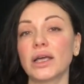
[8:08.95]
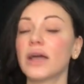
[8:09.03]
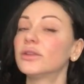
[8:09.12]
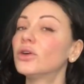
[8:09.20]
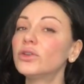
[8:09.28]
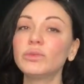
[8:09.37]
I
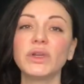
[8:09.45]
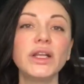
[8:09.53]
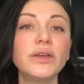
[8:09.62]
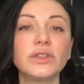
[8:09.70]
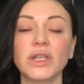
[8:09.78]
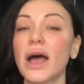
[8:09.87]
don't
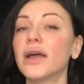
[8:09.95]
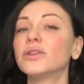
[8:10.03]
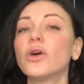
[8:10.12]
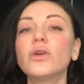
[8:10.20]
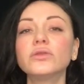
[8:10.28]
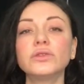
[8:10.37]
believe it. I
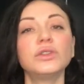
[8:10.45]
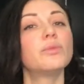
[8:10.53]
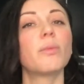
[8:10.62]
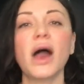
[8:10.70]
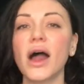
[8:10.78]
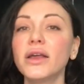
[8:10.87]

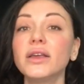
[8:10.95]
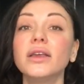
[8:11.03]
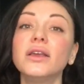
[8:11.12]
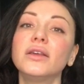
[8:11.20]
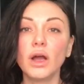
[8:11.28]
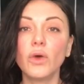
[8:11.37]
don't buy
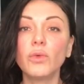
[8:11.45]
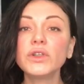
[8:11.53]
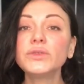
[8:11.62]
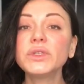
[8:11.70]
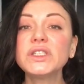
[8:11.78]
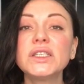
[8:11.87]
it. What
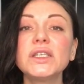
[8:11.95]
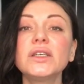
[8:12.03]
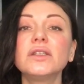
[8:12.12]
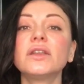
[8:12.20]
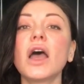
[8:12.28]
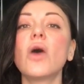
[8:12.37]
we
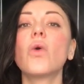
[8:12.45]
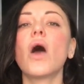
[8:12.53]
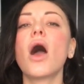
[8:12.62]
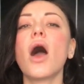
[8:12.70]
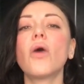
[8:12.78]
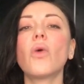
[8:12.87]
see now,
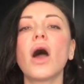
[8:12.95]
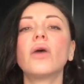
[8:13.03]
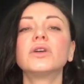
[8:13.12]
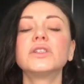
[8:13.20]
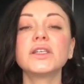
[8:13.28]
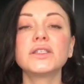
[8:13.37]
how
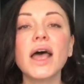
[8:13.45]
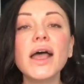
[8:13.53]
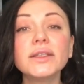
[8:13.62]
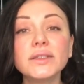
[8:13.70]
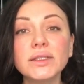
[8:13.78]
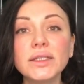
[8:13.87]
our
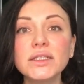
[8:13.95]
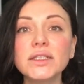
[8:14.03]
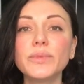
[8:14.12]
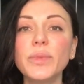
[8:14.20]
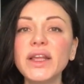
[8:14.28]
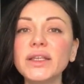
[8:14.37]
society is
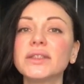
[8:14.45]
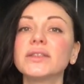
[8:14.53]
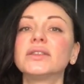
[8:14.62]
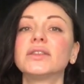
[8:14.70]
split.